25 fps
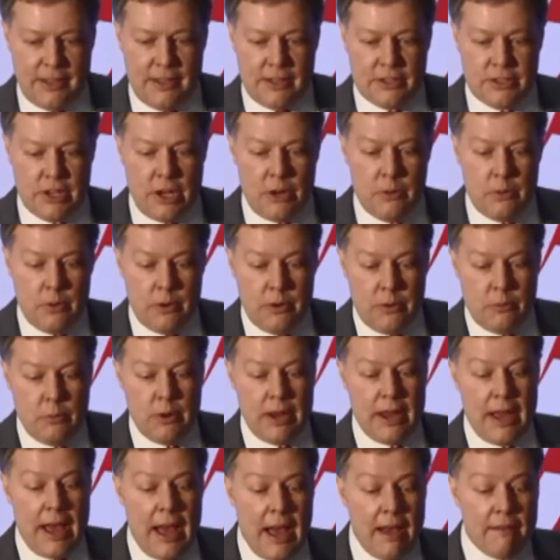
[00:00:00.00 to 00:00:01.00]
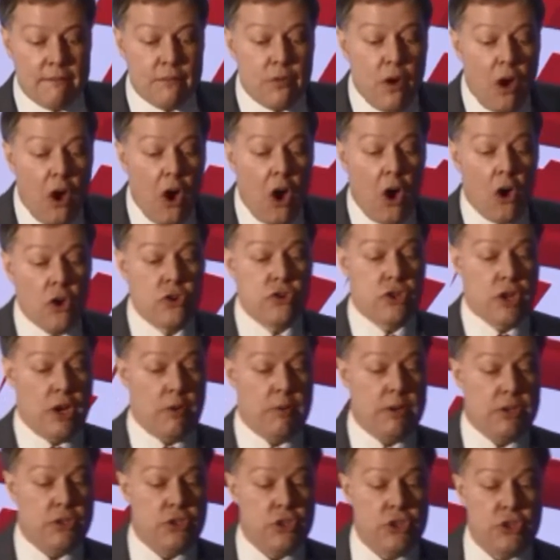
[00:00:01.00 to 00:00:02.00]
So we have
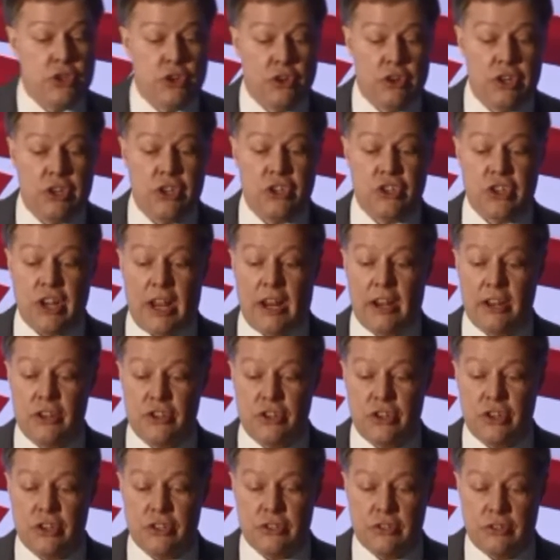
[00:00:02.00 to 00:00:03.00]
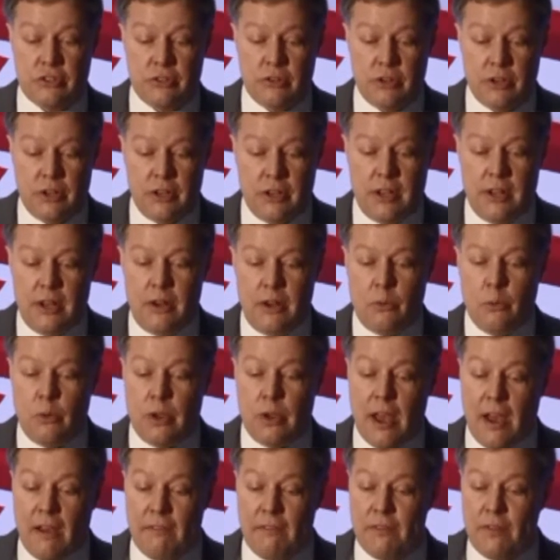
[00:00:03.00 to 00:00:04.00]
ongoing security challenges. We
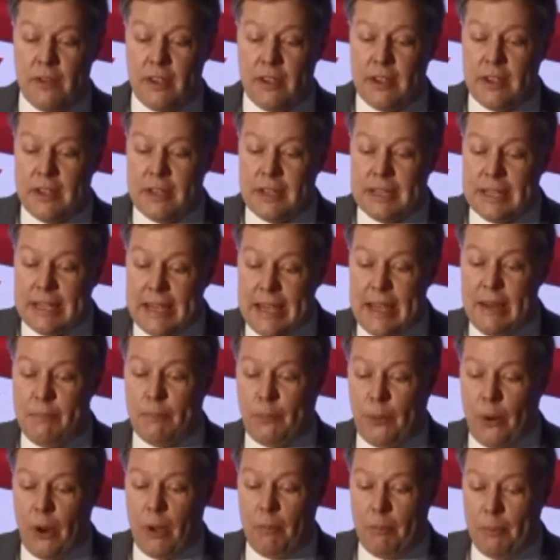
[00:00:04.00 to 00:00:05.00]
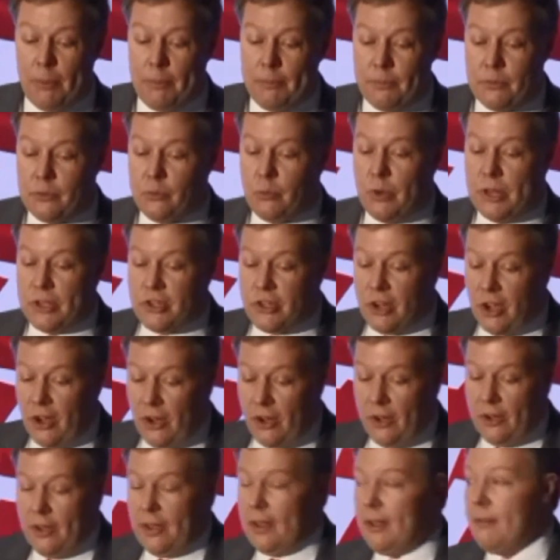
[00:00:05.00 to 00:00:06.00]
have key problems, which
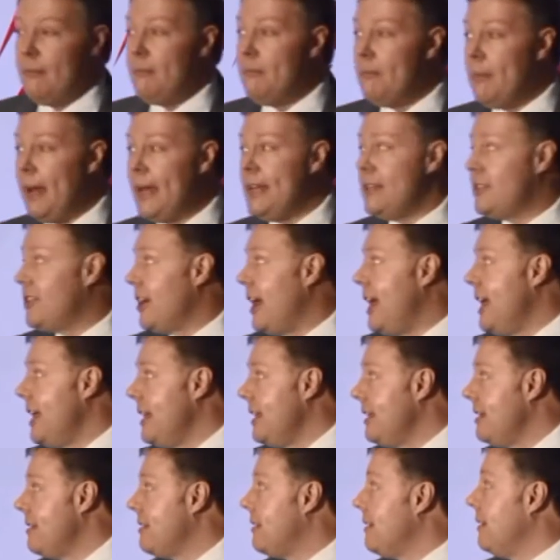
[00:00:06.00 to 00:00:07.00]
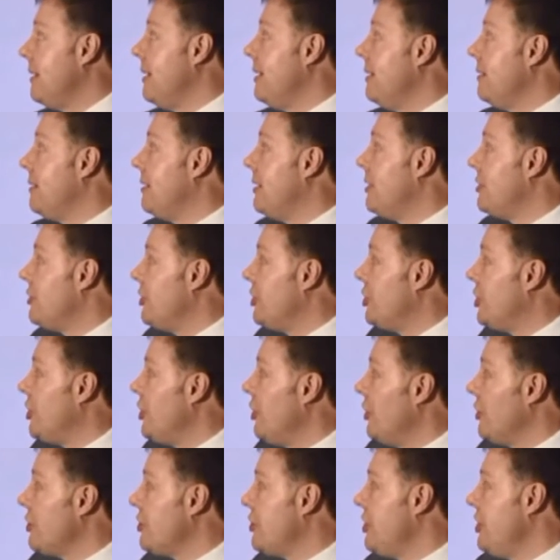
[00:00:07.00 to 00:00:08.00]
are maintaining the
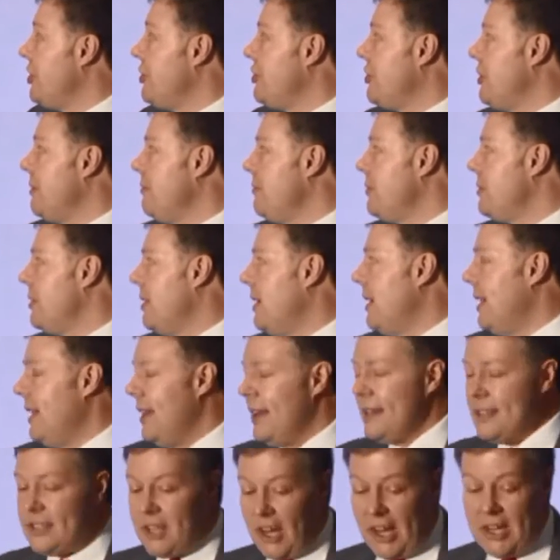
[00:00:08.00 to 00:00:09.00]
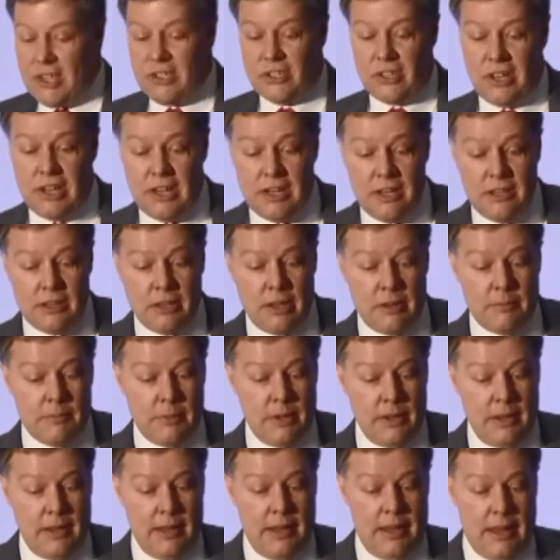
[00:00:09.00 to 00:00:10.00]
secure systems, testing them,
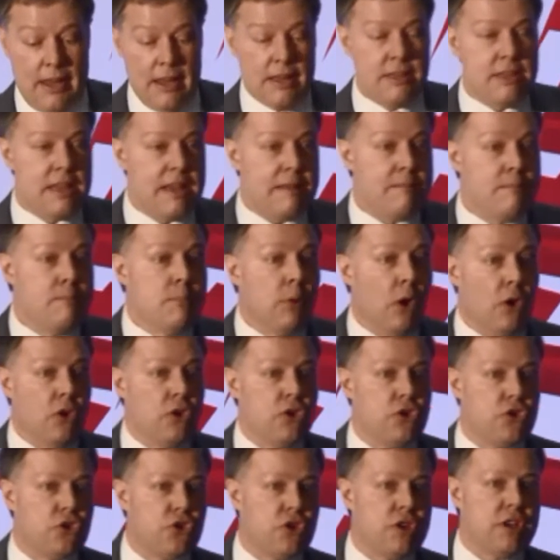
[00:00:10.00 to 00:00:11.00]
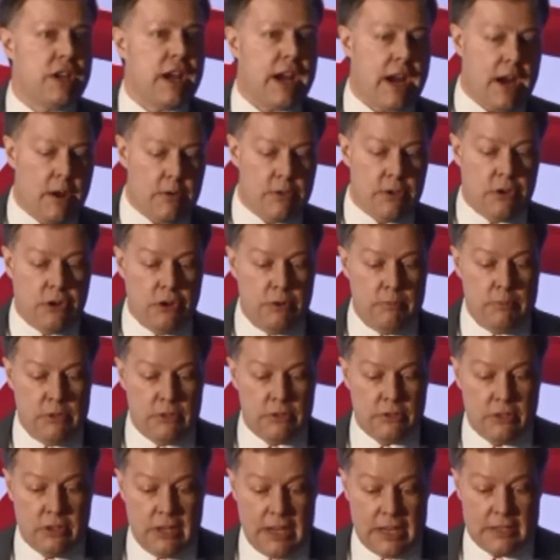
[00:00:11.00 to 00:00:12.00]
and then monitoring how the
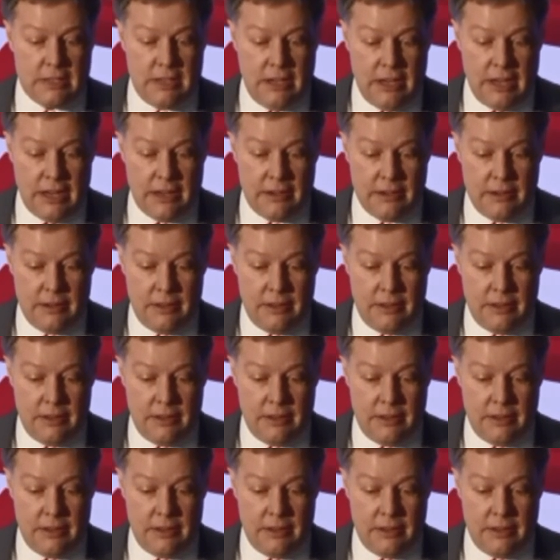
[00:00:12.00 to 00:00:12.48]
criminals are getting in.